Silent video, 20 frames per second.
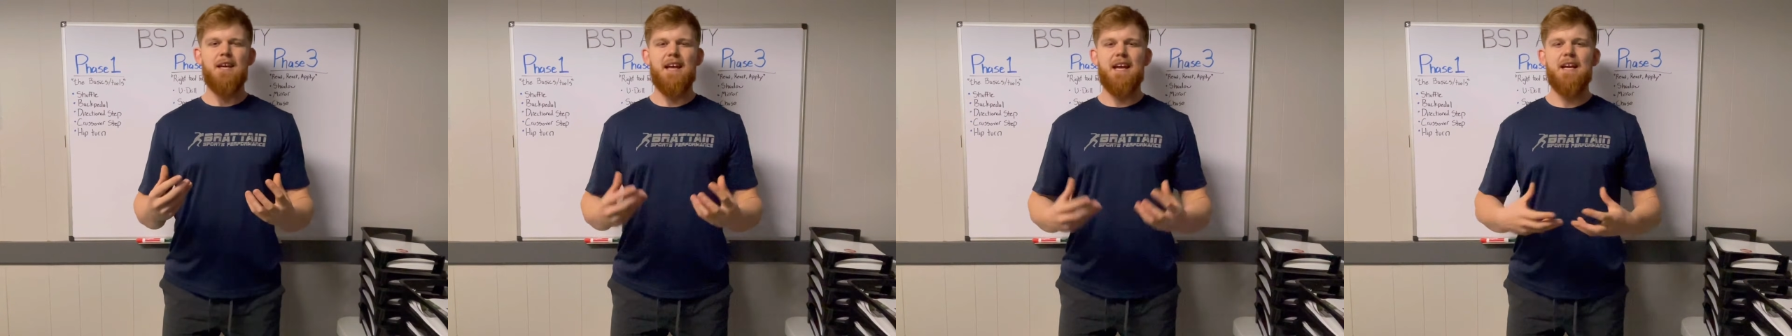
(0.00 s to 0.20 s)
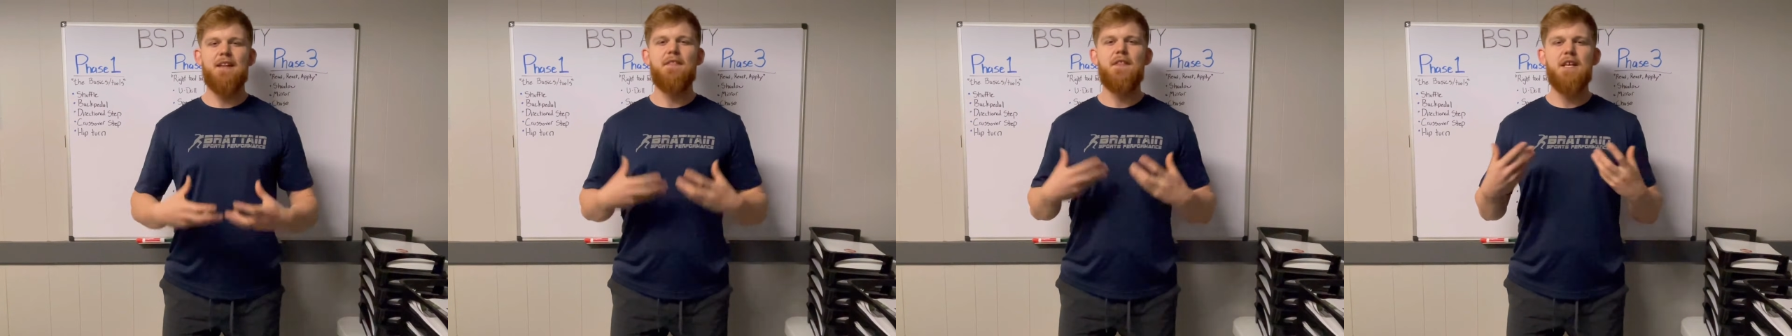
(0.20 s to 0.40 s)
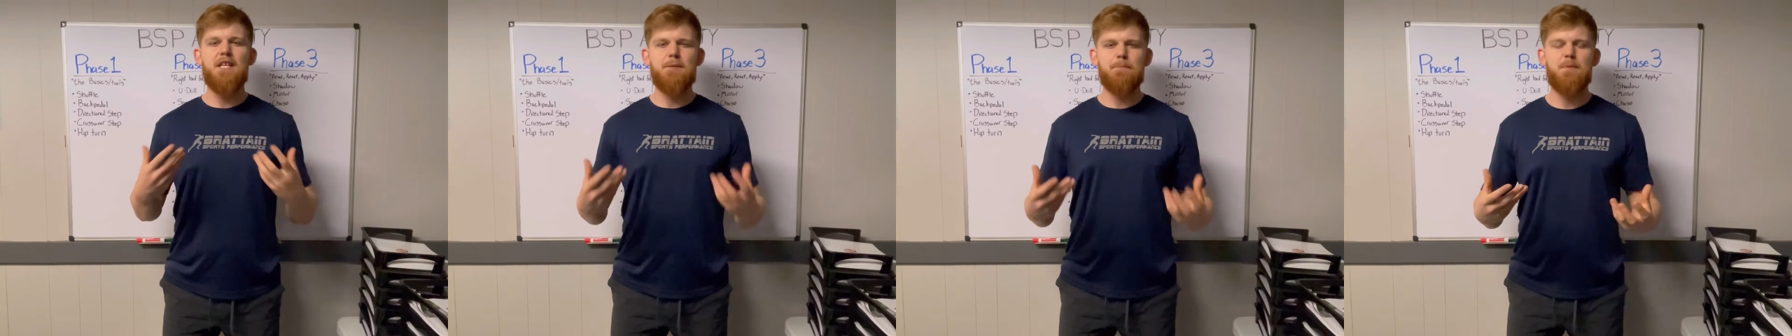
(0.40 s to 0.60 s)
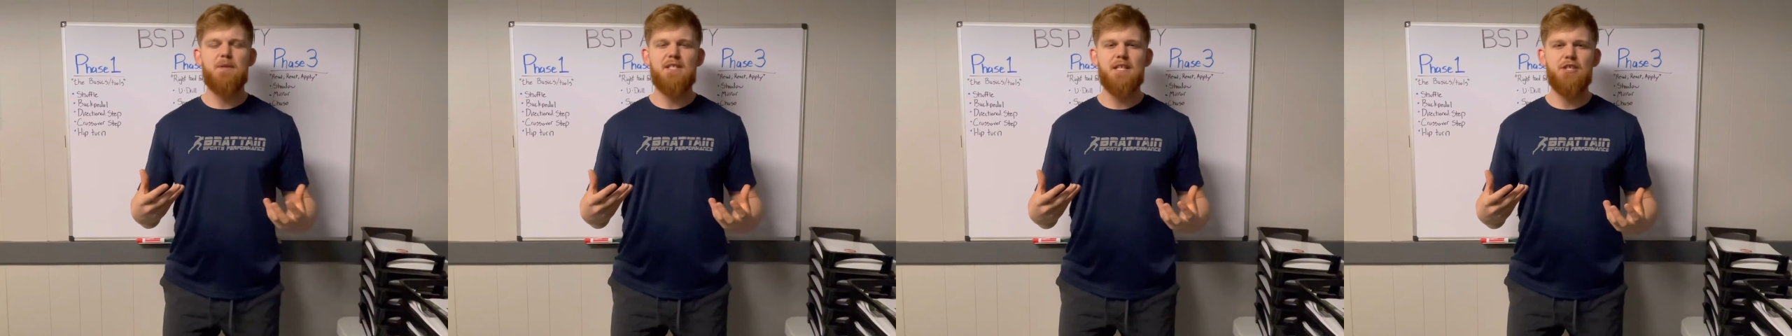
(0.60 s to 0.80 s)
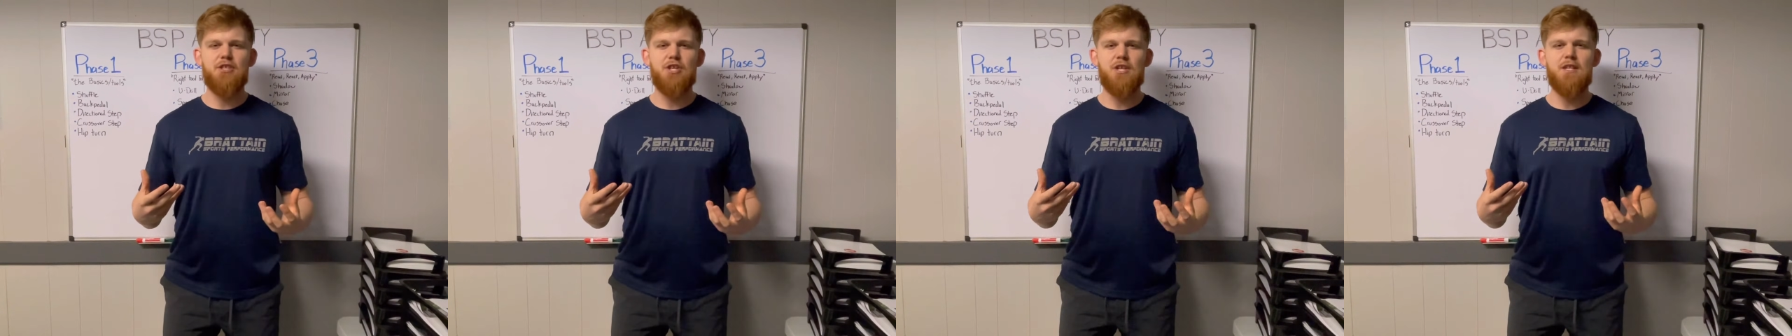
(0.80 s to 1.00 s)
in these
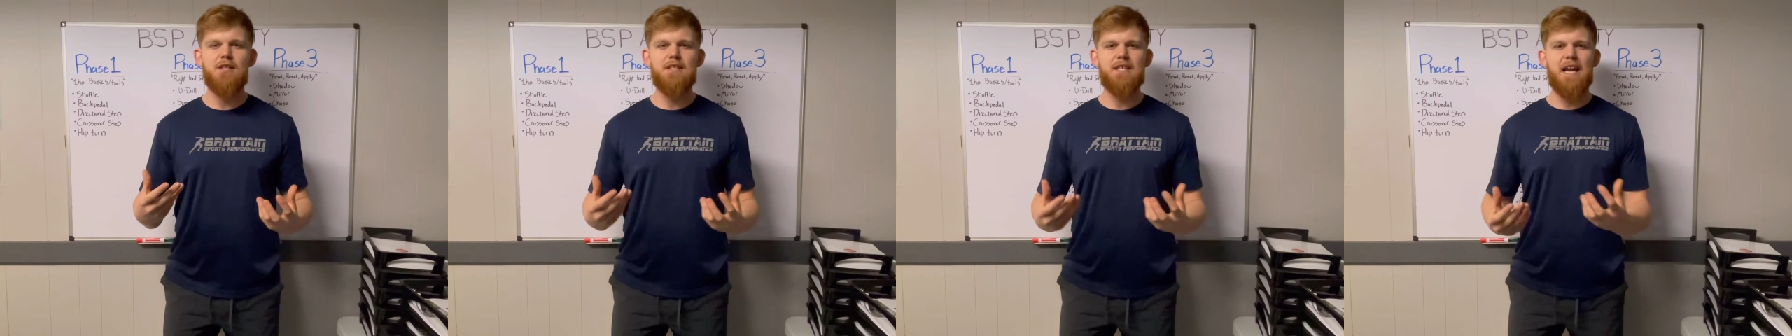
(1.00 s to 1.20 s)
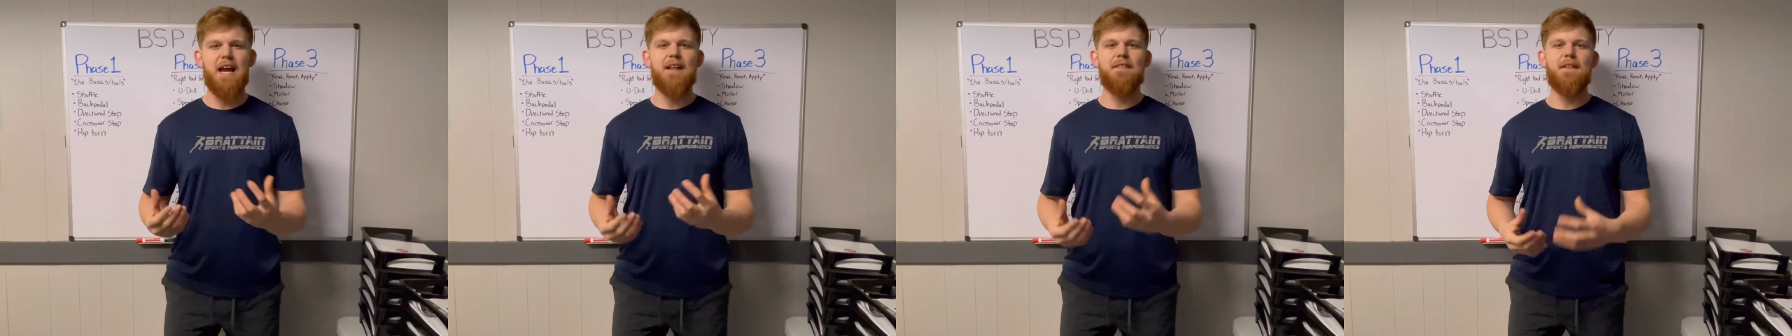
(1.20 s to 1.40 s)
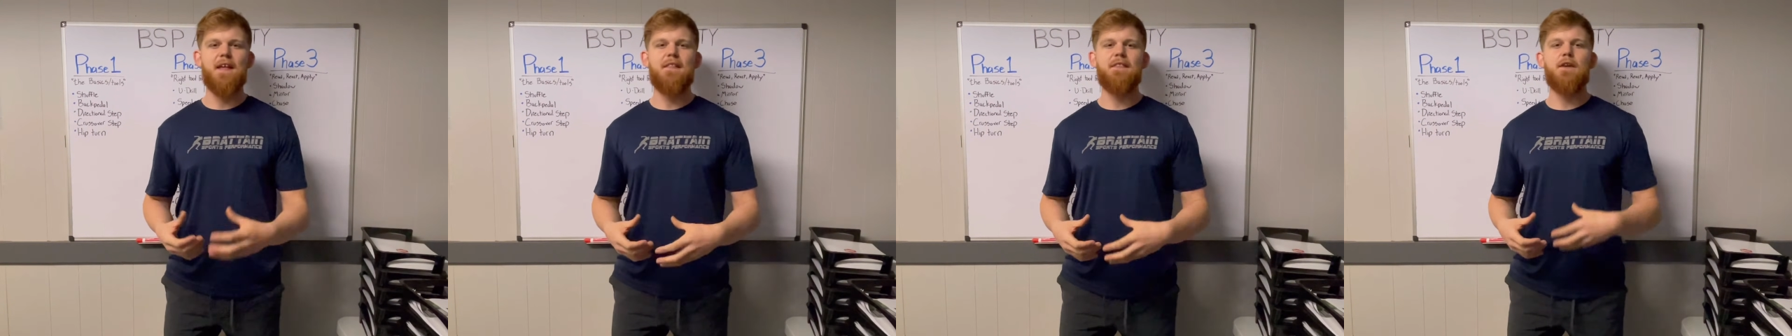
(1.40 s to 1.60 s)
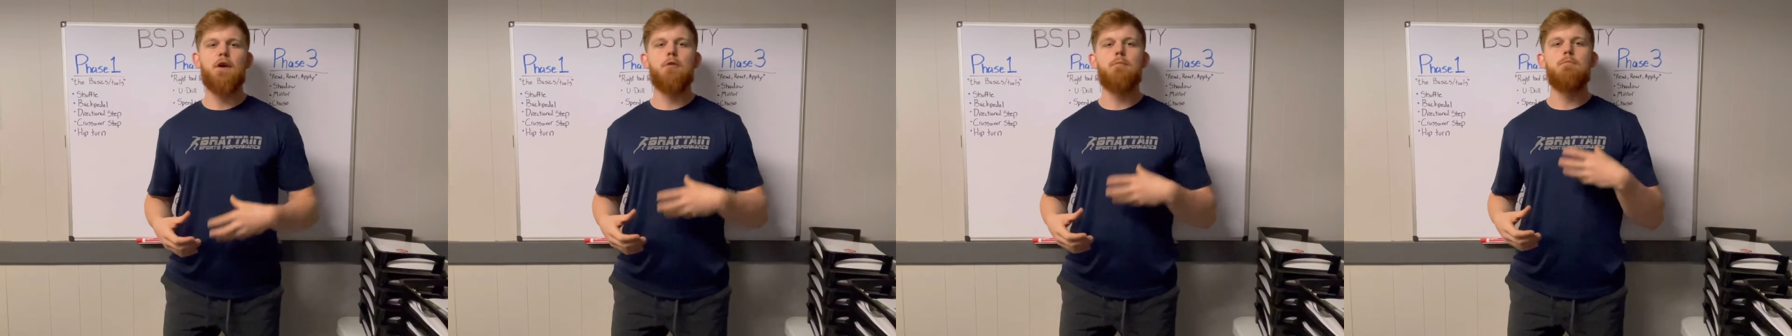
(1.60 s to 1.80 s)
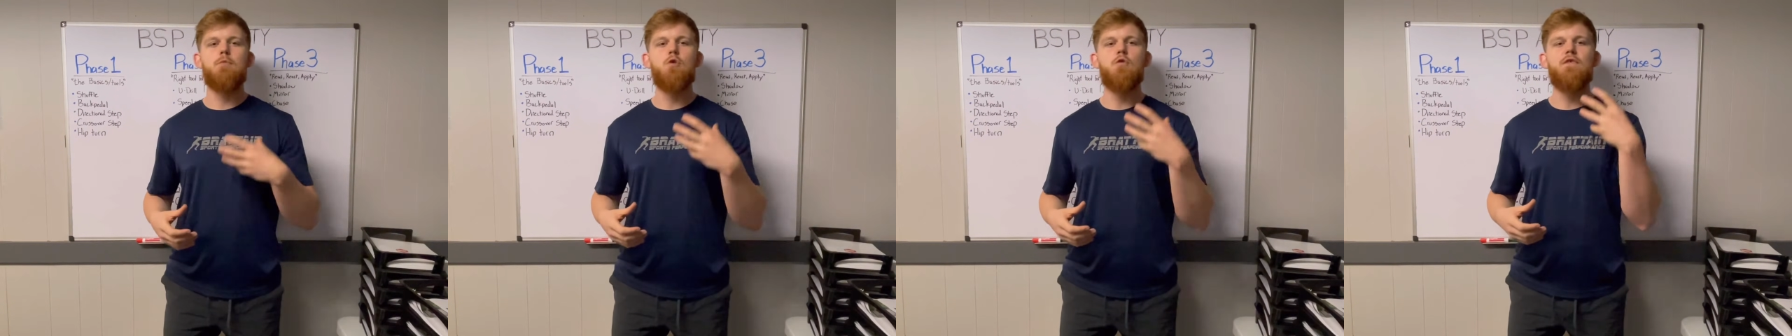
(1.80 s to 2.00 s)
positions and that
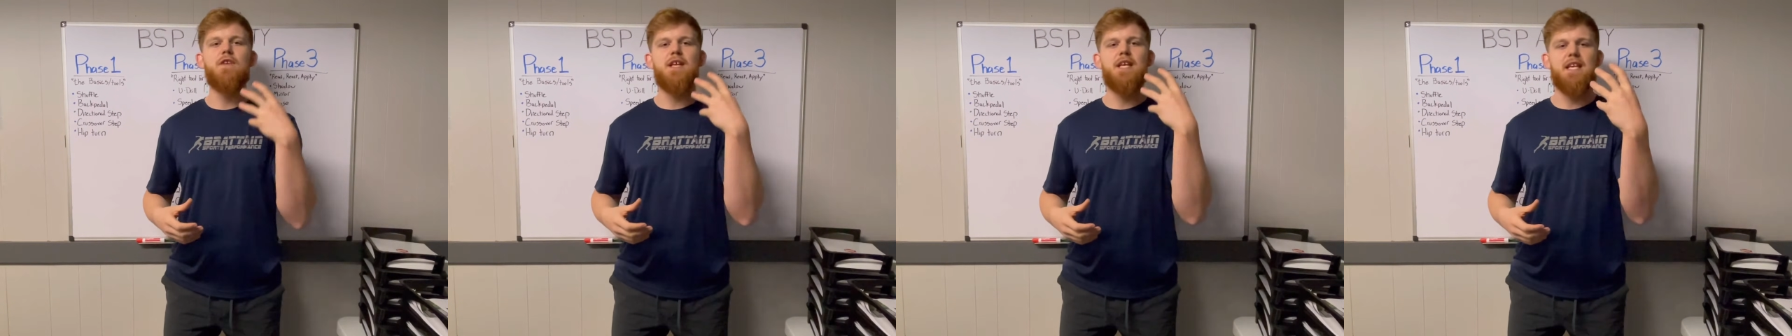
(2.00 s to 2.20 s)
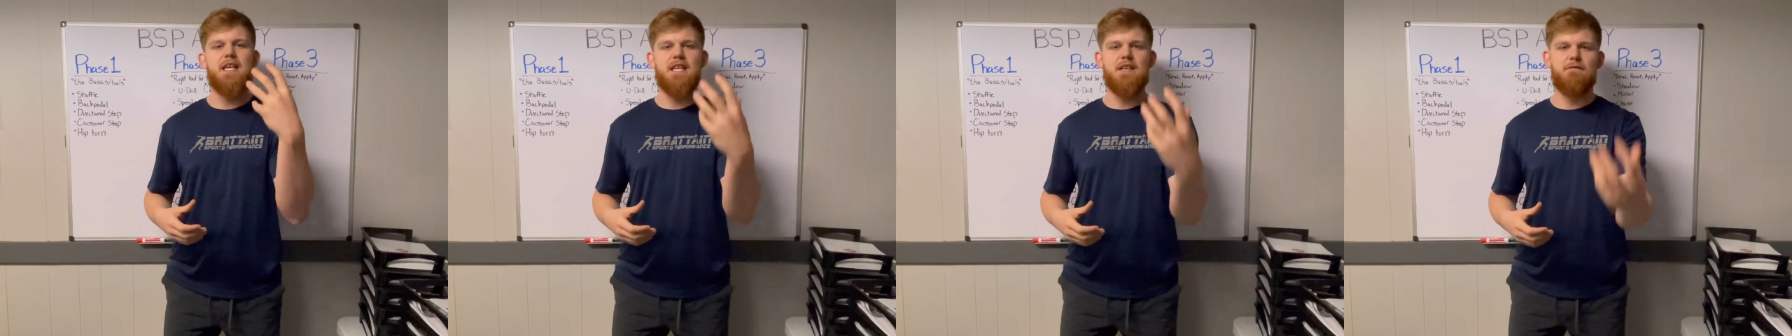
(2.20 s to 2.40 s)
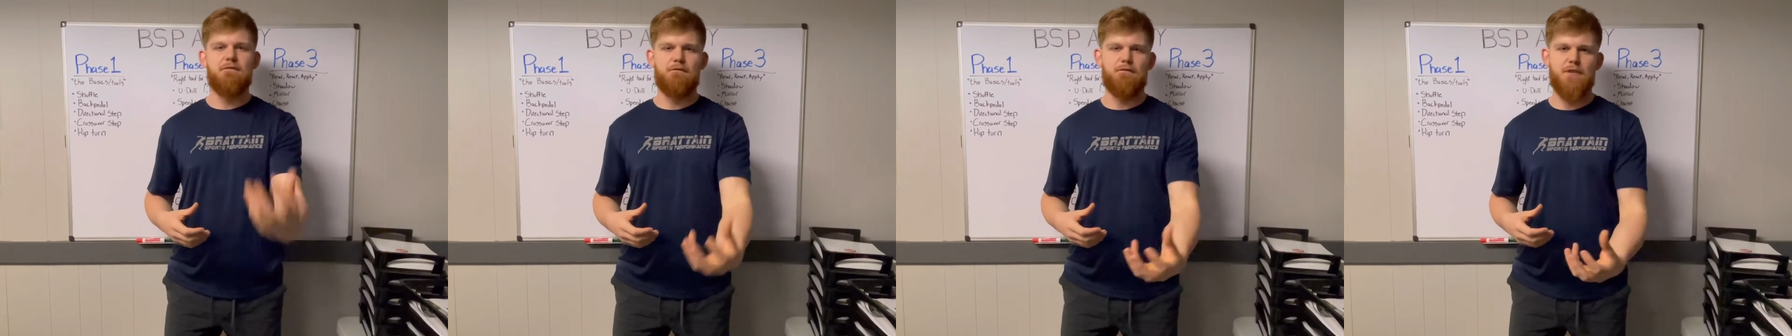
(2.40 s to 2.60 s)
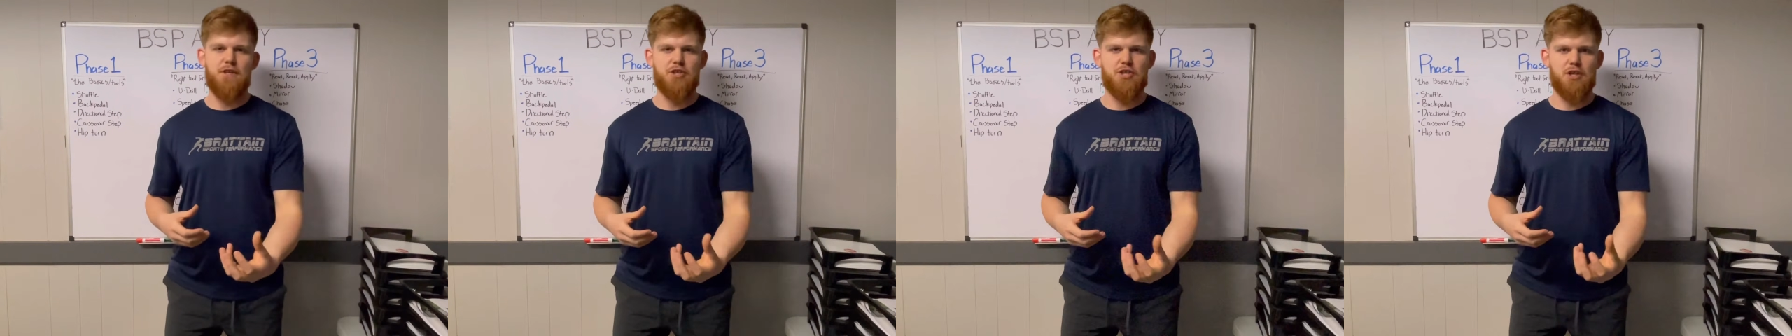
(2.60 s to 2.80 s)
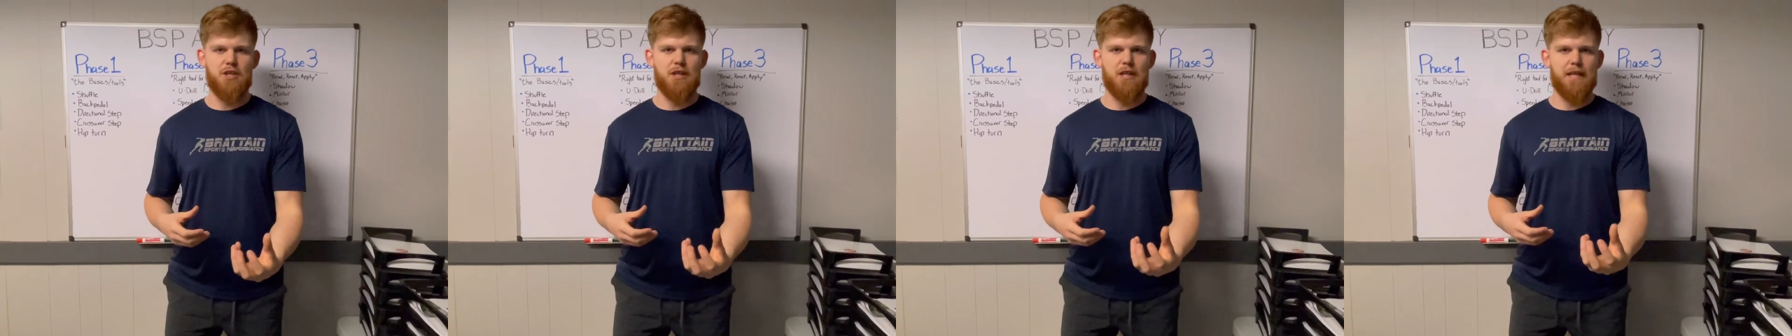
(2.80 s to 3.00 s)
they're moving
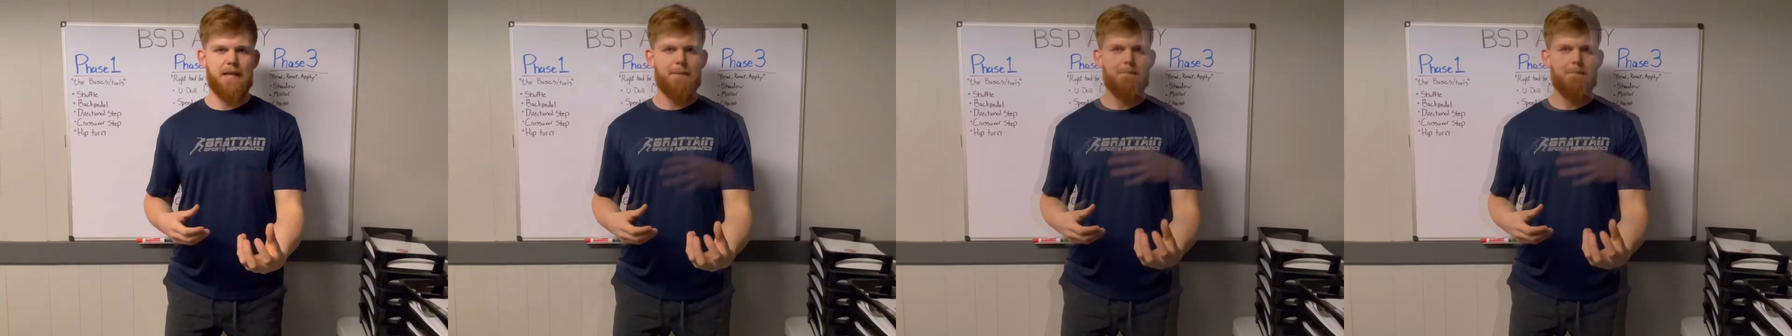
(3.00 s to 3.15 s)
efficiently.